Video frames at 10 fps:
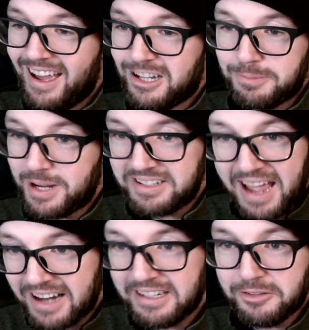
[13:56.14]

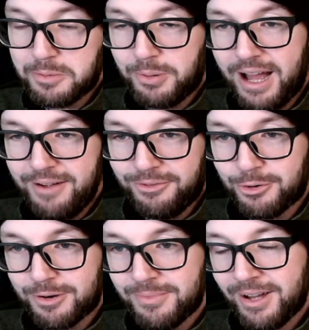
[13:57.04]
spectacular
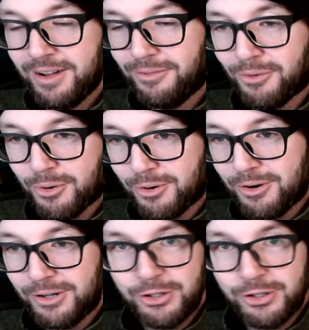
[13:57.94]
platform for